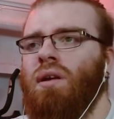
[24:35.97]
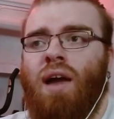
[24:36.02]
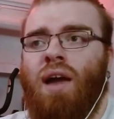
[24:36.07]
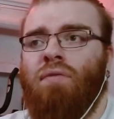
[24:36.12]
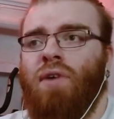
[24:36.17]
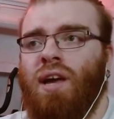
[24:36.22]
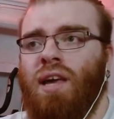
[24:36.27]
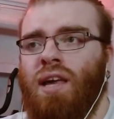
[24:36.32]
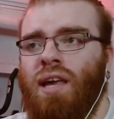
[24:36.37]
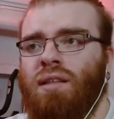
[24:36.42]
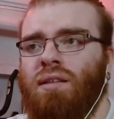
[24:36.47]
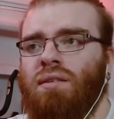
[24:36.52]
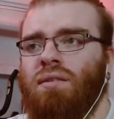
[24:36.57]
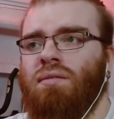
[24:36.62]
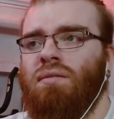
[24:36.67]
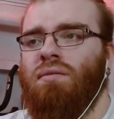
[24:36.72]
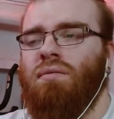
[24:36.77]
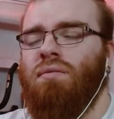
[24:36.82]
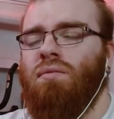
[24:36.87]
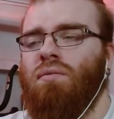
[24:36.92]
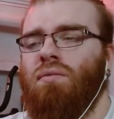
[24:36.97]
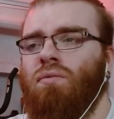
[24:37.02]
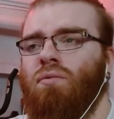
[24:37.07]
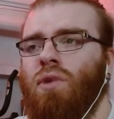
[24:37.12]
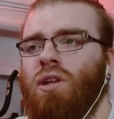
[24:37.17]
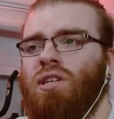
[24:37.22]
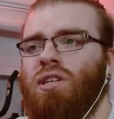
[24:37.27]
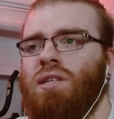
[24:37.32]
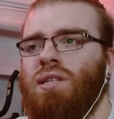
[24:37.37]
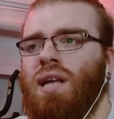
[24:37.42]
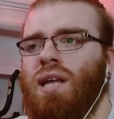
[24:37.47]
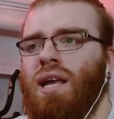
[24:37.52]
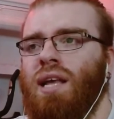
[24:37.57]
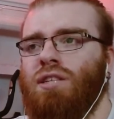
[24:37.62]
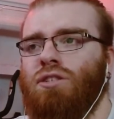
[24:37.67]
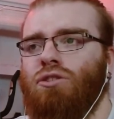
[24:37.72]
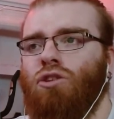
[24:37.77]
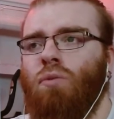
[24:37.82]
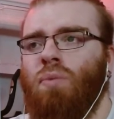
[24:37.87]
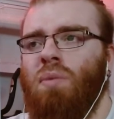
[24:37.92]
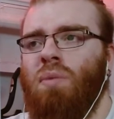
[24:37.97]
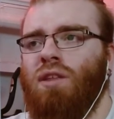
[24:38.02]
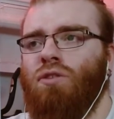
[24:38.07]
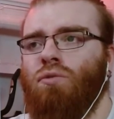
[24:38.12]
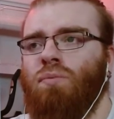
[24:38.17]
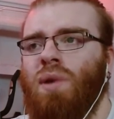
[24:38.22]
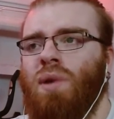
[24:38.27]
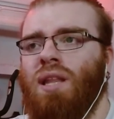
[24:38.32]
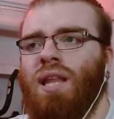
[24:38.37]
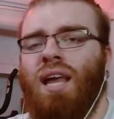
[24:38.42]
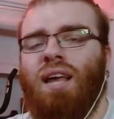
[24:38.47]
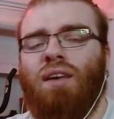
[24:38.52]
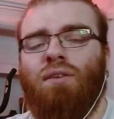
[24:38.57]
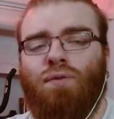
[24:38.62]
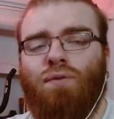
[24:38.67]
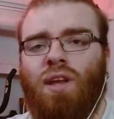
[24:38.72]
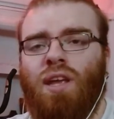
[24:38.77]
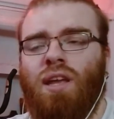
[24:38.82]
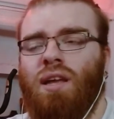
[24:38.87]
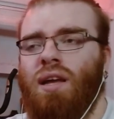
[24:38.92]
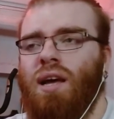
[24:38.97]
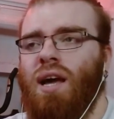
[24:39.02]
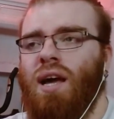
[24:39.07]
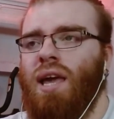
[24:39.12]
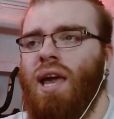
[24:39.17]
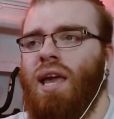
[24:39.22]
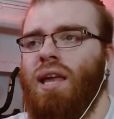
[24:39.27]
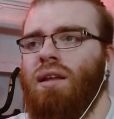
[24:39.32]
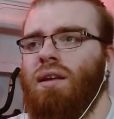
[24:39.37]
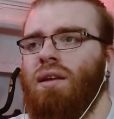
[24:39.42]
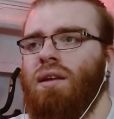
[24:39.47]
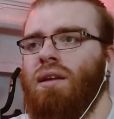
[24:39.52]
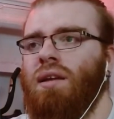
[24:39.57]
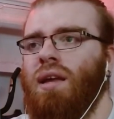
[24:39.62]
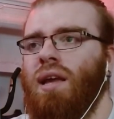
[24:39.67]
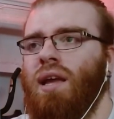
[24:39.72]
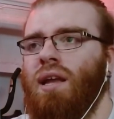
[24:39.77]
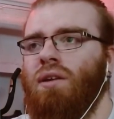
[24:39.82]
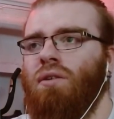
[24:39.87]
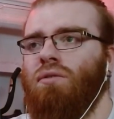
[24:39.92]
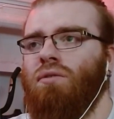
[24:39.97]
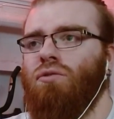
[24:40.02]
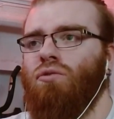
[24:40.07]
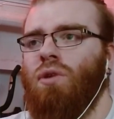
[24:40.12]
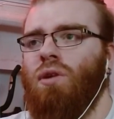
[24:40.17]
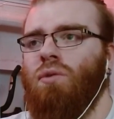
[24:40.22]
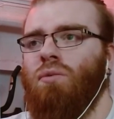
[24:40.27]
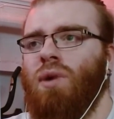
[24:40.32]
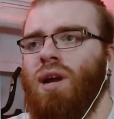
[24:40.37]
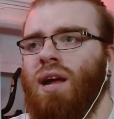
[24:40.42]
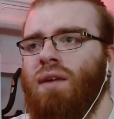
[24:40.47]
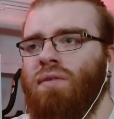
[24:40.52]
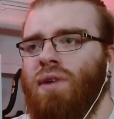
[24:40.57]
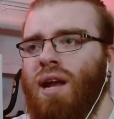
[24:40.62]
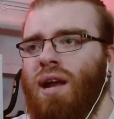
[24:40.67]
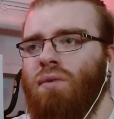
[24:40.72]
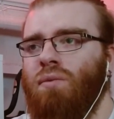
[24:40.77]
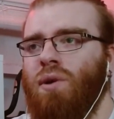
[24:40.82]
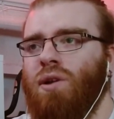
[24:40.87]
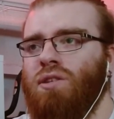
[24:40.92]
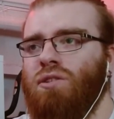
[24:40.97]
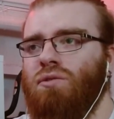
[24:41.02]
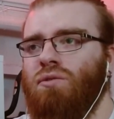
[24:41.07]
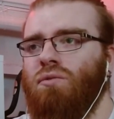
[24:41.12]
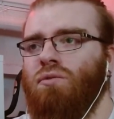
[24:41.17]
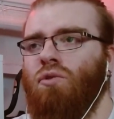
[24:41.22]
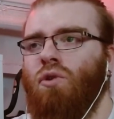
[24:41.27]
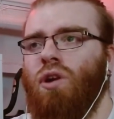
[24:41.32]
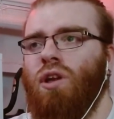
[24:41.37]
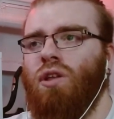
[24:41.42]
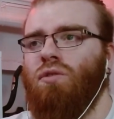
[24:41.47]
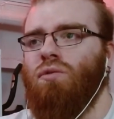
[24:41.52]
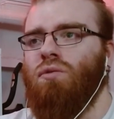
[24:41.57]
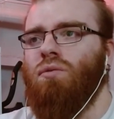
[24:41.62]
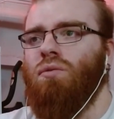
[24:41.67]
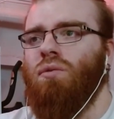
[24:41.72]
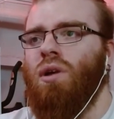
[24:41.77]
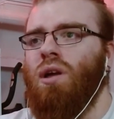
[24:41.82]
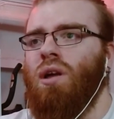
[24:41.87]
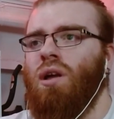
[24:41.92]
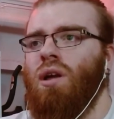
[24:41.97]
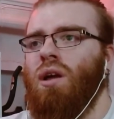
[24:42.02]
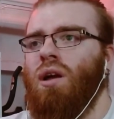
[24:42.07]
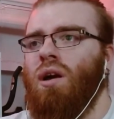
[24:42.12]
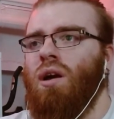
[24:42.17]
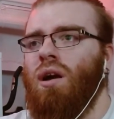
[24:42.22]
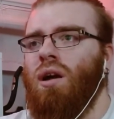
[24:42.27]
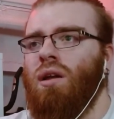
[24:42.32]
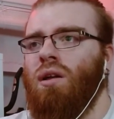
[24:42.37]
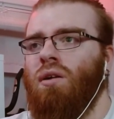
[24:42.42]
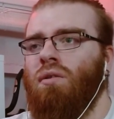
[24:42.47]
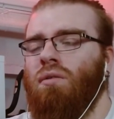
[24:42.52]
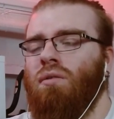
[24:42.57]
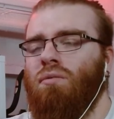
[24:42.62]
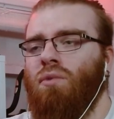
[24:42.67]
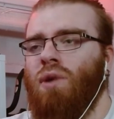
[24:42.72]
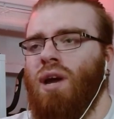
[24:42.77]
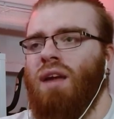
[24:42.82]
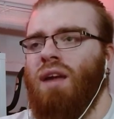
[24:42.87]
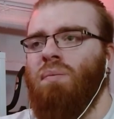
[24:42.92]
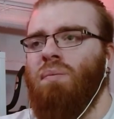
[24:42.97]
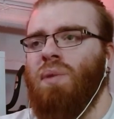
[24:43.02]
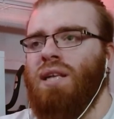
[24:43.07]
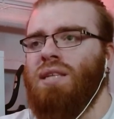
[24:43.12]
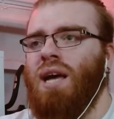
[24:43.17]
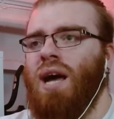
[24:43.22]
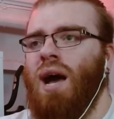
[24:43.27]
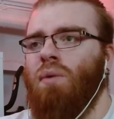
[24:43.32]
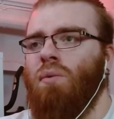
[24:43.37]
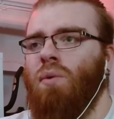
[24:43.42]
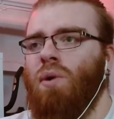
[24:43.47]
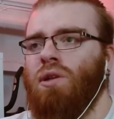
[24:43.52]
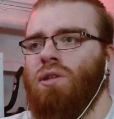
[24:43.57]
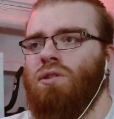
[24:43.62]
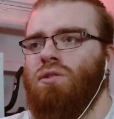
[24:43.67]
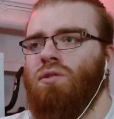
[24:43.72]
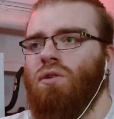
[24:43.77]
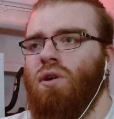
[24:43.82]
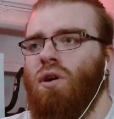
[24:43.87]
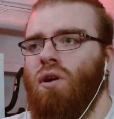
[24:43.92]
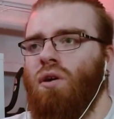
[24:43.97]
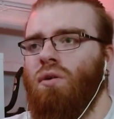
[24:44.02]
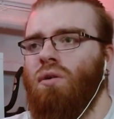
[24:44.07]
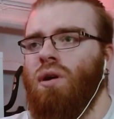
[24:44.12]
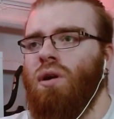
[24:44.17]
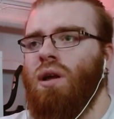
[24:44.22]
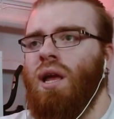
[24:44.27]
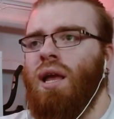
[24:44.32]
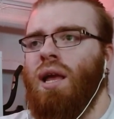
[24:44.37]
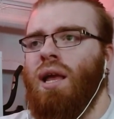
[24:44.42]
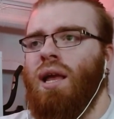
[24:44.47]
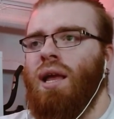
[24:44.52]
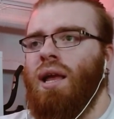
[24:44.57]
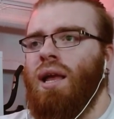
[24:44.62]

have a kid, which is like stopping me to be like free again, doing whatever I want to, going to, whatever place I want to go.